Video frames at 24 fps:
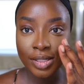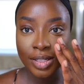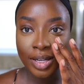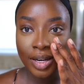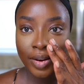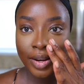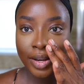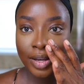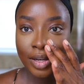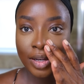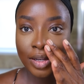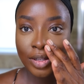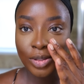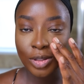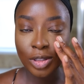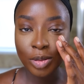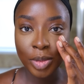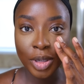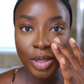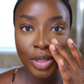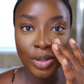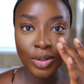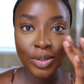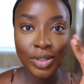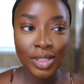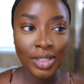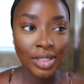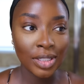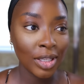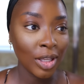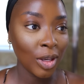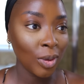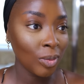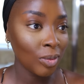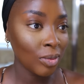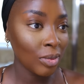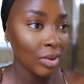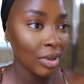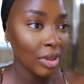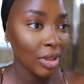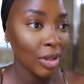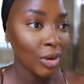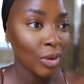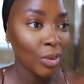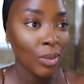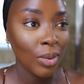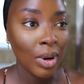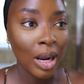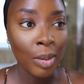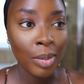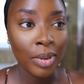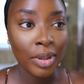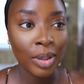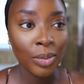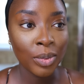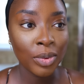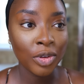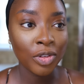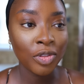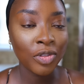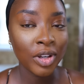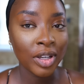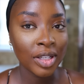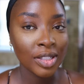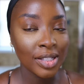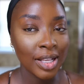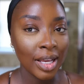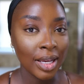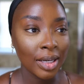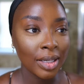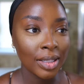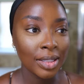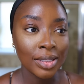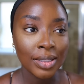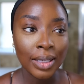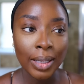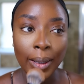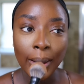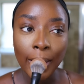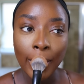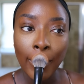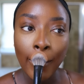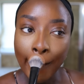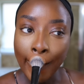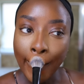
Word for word: So now I contoured my nose. It's looking a little wobbly. We'll fix that in a second.